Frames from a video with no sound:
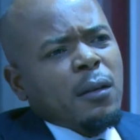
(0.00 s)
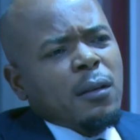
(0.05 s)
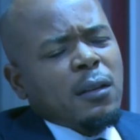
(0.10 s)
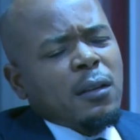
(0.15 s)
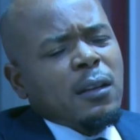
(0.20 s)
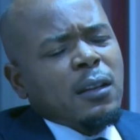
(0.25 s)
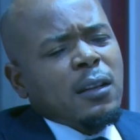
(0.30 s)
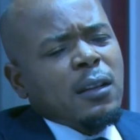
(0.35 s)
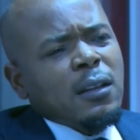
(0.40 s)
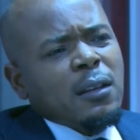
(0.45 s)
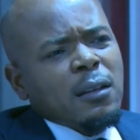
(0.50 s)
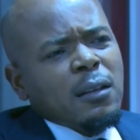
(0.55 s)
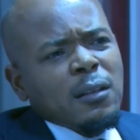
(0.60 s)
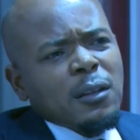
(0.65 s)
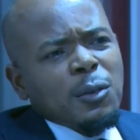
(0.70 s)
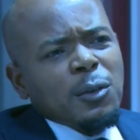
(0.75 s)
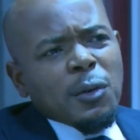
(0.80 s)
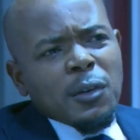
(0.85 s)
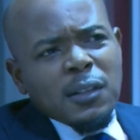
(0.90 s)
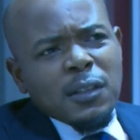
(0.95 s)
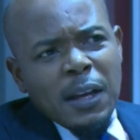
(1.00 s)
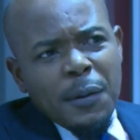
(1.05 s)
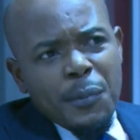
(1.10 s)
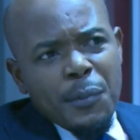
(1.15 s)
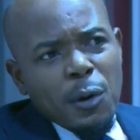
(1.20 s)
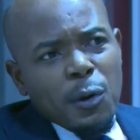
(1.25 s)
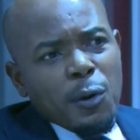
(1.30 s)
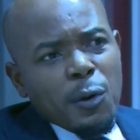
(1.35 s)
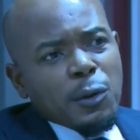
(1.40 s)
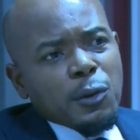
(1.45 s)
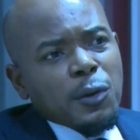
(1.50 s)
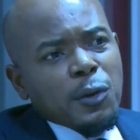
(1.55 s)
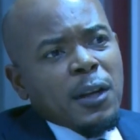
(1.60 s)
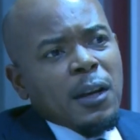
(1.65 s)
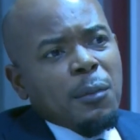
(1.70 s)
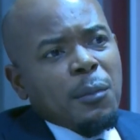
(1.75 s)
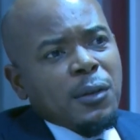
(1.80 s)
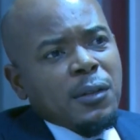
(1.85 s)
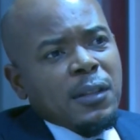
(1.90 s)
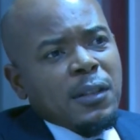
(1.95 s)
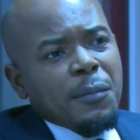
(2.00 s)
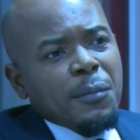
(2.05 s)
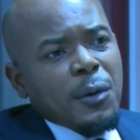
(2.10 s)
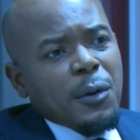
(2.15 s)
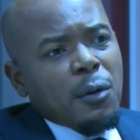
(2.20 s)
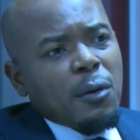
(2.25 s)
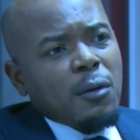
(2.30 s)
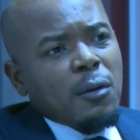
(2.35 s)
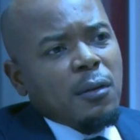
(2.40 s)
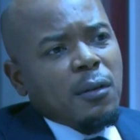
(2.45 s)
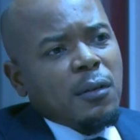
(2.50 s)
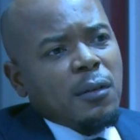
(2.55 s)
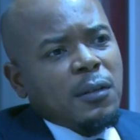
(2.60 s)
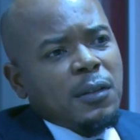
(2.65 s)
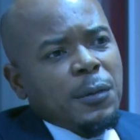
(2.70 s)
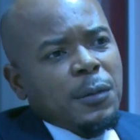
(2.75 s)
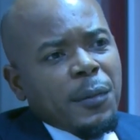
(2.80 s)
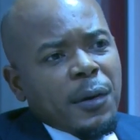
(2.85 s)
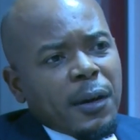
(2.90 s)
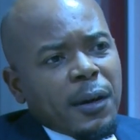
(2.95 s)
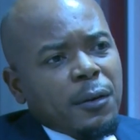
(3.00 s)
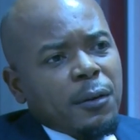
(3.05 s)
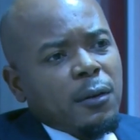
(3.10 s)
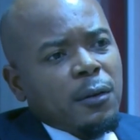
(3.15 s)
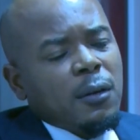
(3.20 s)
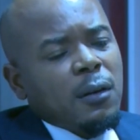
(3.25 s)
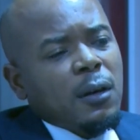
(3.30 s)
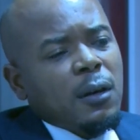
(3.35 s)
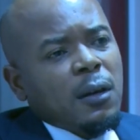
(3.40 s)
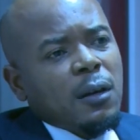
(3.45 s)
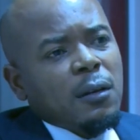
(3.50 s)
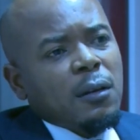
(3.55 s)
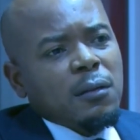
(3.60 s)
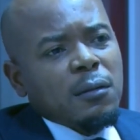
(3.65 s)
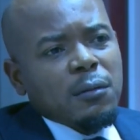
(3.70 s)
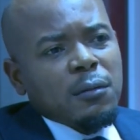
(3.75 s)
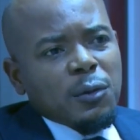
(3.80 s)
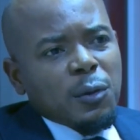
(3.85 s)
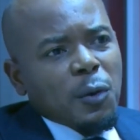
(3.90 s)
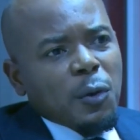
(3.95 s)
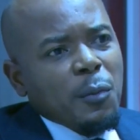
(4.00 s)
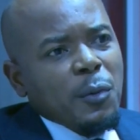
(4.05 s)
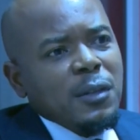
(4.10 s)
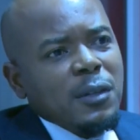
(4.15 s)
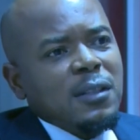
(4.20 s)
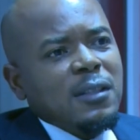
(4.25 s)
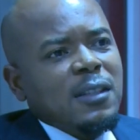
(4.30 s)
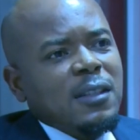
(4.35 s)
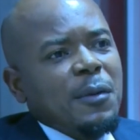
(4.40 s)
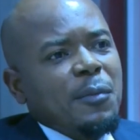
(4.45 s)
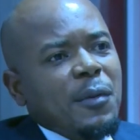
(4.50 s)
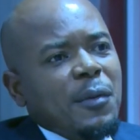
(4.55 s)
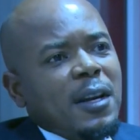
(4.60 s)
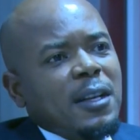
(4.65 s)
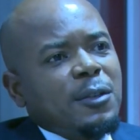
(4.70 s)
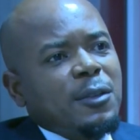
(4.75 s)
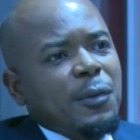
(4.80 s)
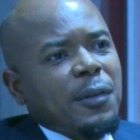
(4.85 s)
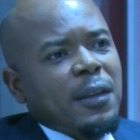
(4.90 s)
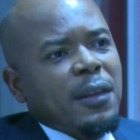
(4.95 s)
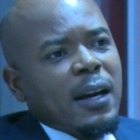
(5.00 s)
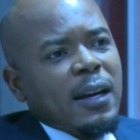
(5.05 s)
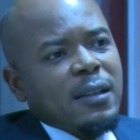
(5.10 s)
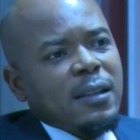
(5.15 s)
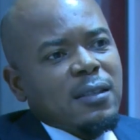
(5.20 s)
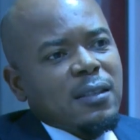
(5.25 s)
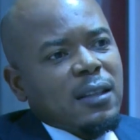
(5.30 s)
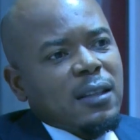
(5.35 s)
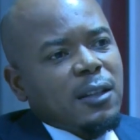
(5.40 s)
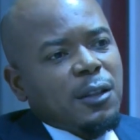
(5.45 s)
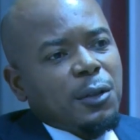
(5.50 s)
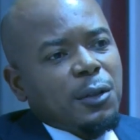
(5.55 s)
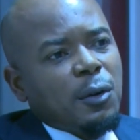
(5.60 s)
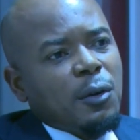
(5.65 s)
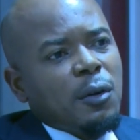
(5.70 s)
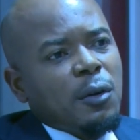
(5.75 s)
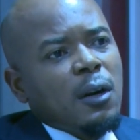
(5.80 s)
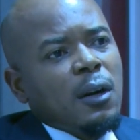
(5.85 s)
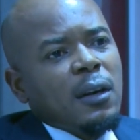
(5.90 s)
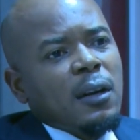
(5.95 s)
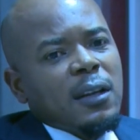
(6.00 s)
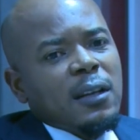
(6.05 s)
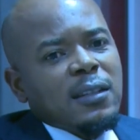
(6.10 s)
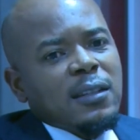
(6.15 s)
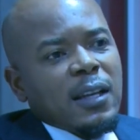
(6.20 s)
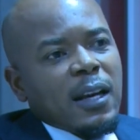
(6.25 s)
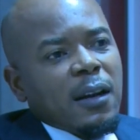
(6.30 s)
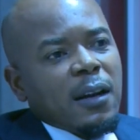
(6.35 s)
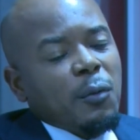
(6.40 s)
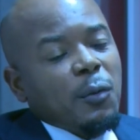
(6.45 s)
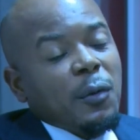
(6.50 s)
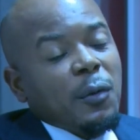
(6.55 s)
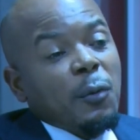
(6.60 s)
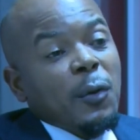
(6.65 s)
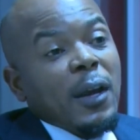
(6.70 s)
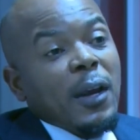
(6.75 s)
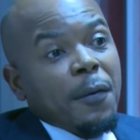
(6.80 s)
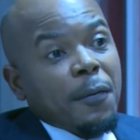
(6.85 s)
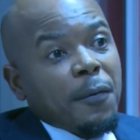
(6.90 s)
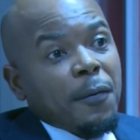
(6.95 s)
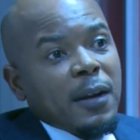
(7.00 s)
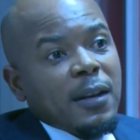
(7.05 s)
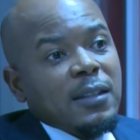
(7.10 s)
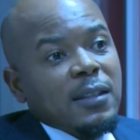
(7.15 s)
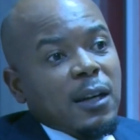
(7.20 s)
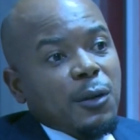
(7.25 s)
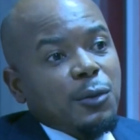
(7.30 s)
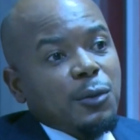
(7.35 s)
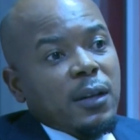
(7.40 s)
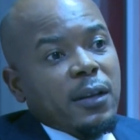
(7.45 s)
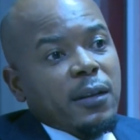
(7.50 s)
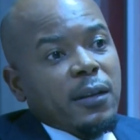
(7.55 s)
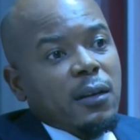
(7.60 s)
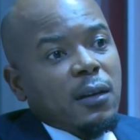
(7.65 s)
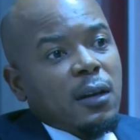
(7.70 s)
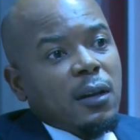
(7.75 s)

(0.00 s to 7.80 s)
you know, Samuel, you're talking about Samuel DeMero, almost same age with us, and you know, is that we are friends actually.